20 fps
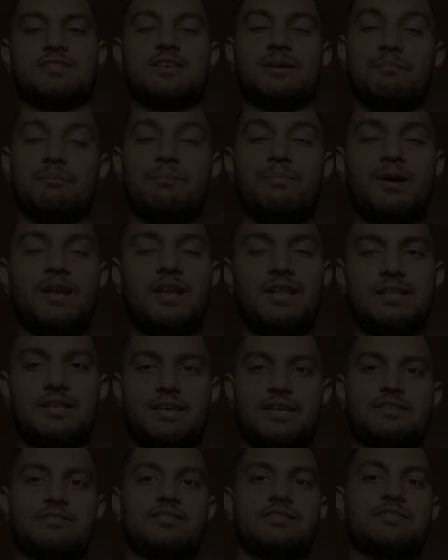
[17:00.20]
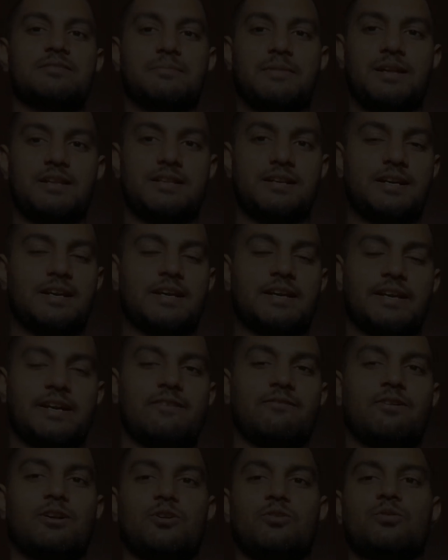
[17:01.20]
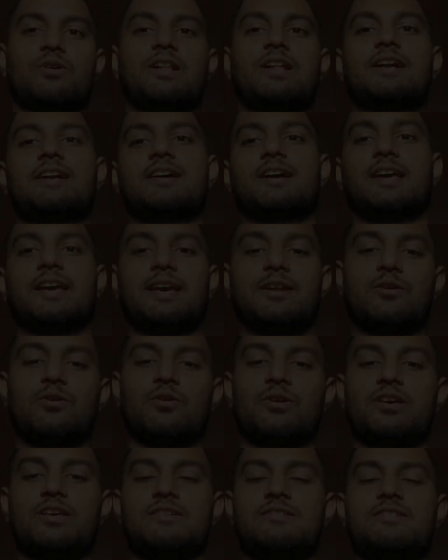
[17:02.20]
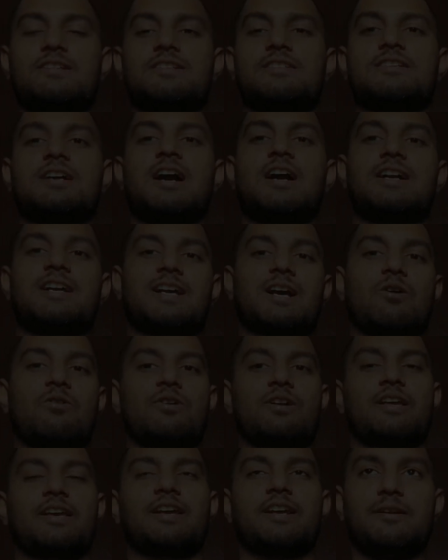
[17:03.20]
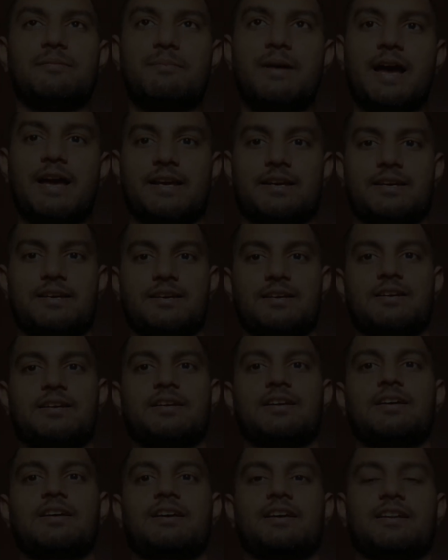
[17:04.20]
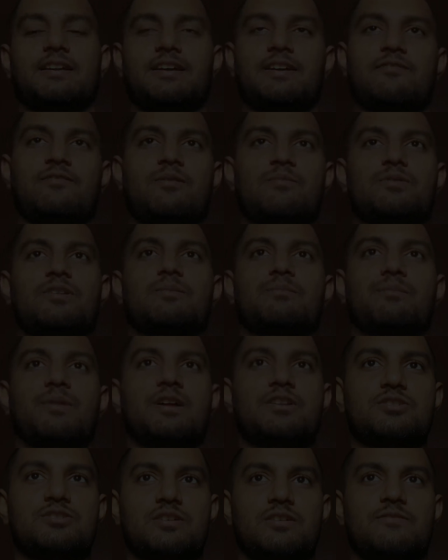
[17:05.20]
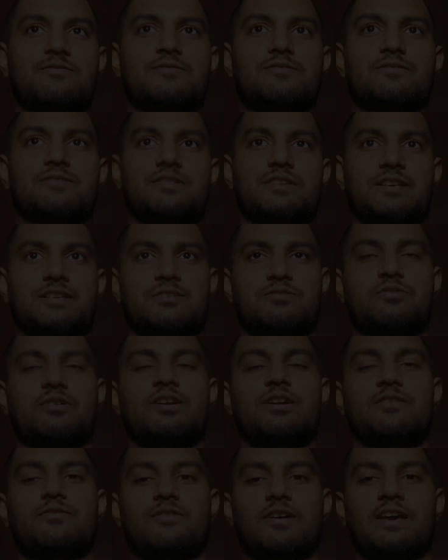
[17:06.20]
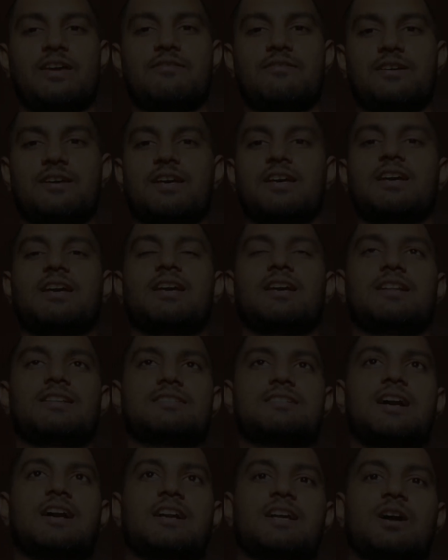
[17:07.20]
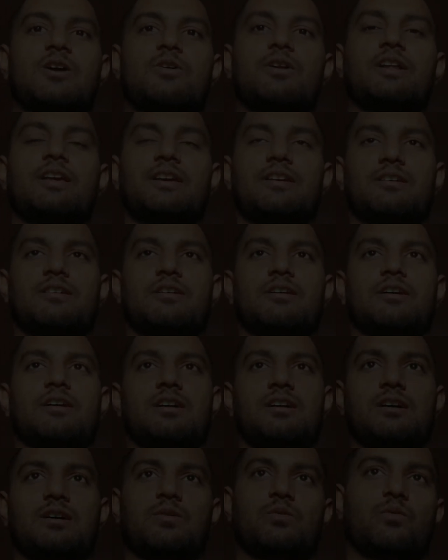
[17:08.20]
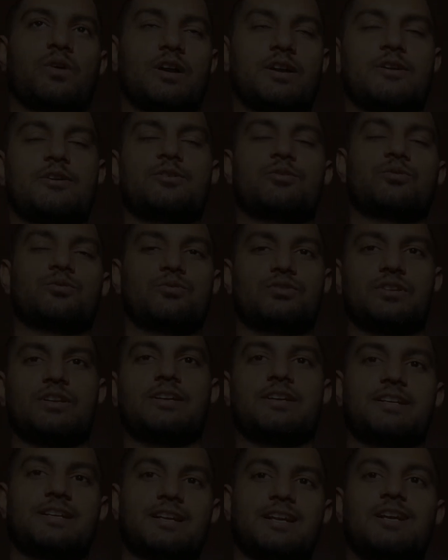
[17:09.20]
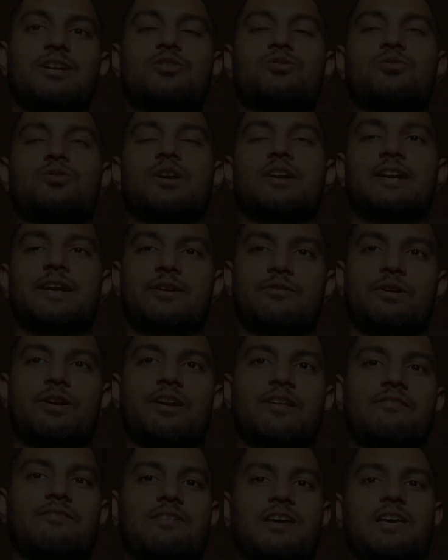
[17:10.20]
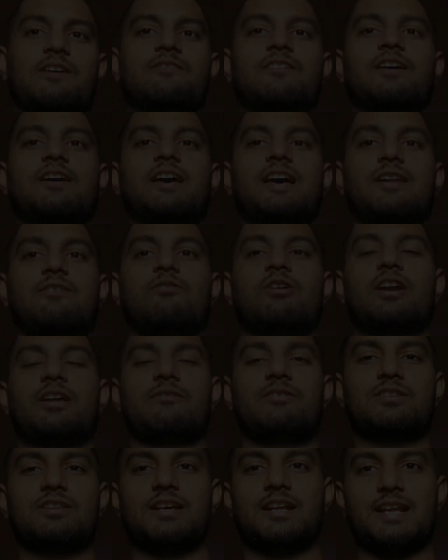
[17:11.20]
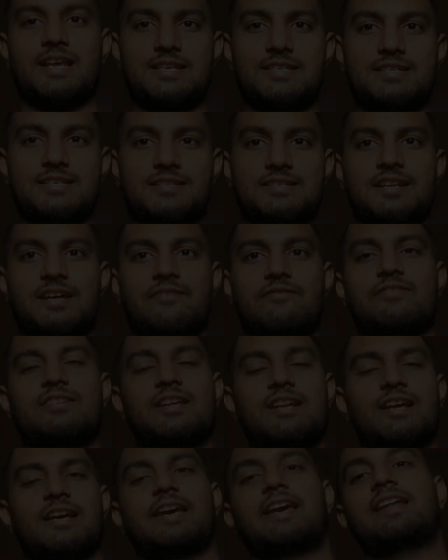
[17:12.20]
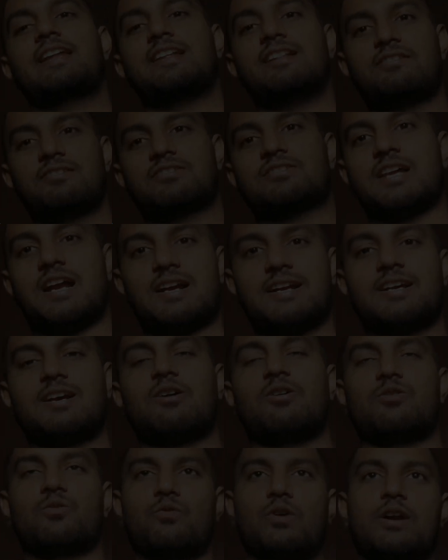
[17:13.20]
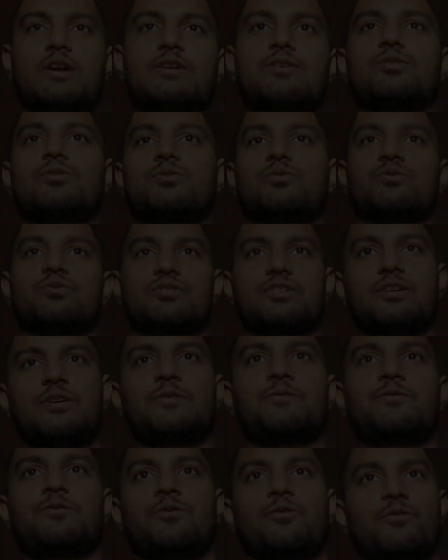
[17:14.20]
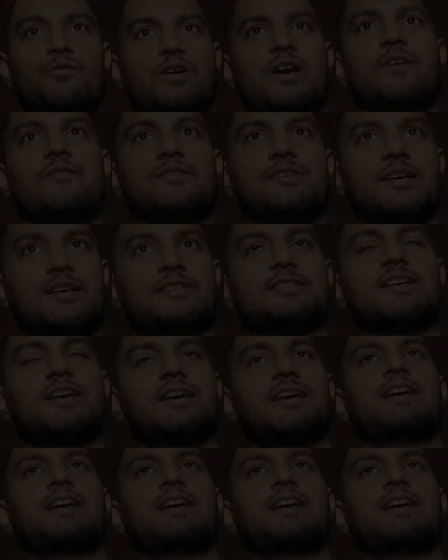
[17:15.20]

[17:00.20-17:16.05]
The simple and the easiest method a kid will do is that again, oh, he will start counting it back. Right, from the bunch of 625, he'll start counting 1, 2, 3 till 225, and whatever the rest is left, then again he'll start count 1, 2, 3, 4, 5, 6,